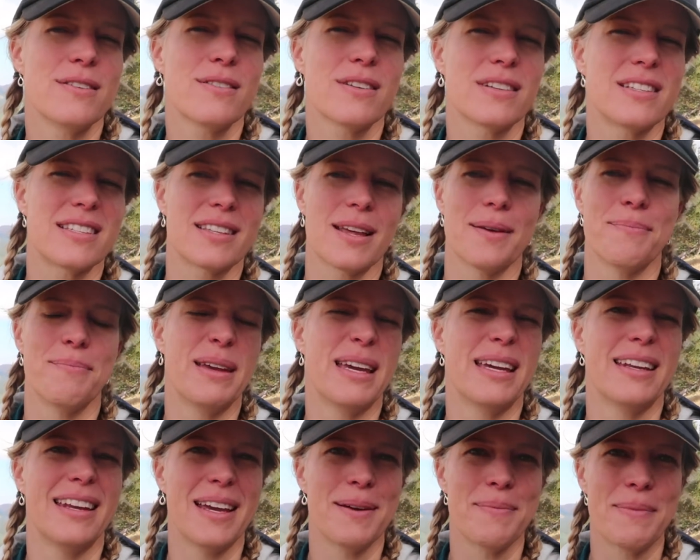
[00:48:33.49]
You can send
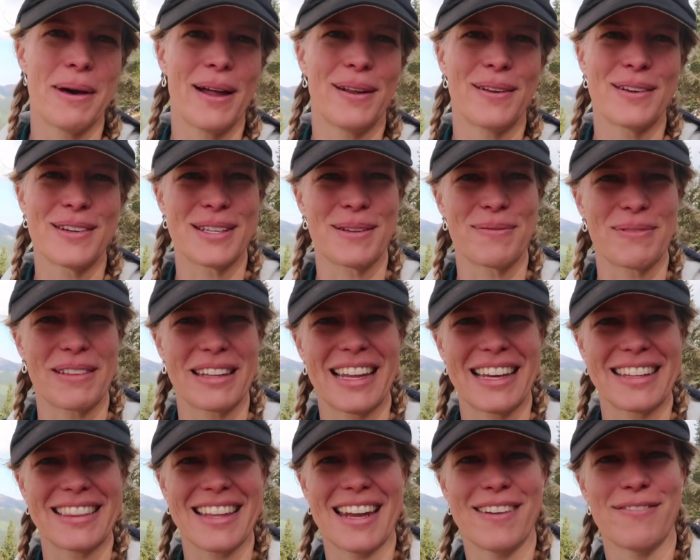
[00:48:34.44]
me an email or something
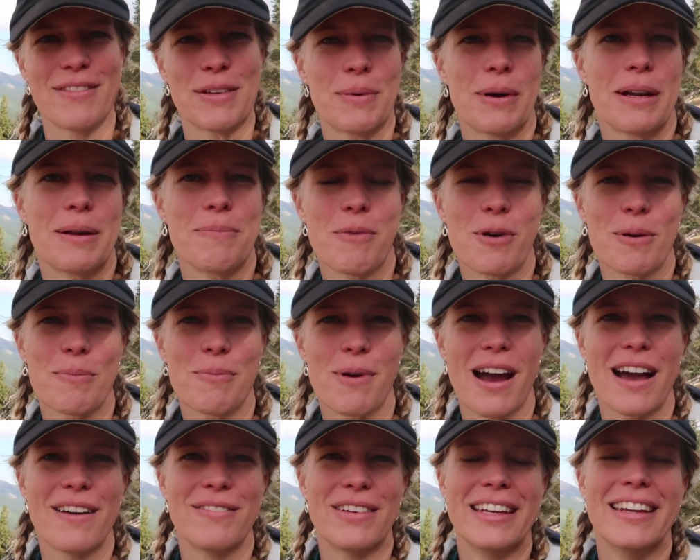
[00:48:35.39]
like that if you want it more
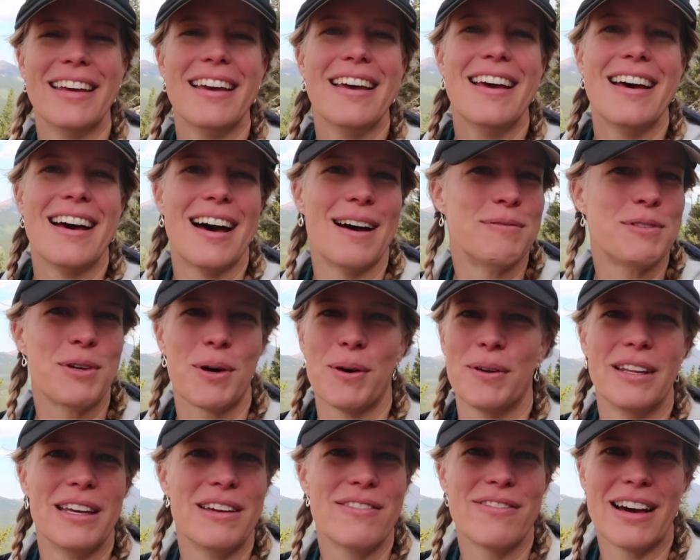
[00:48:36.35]
private. I'm
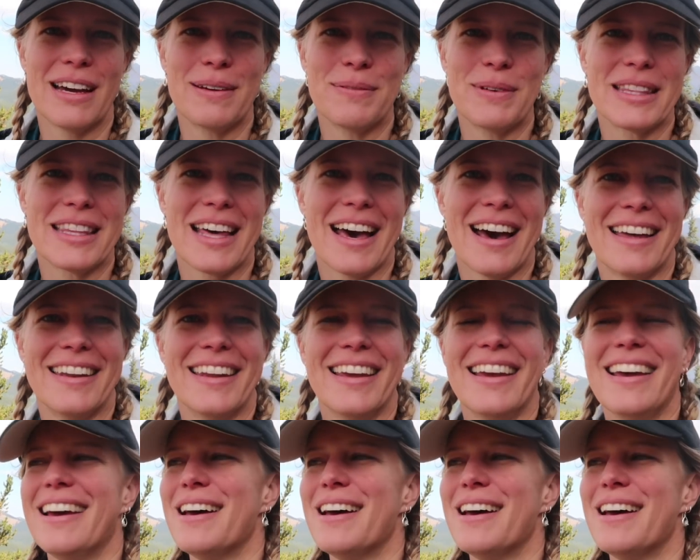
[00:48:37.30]
totally fine with that.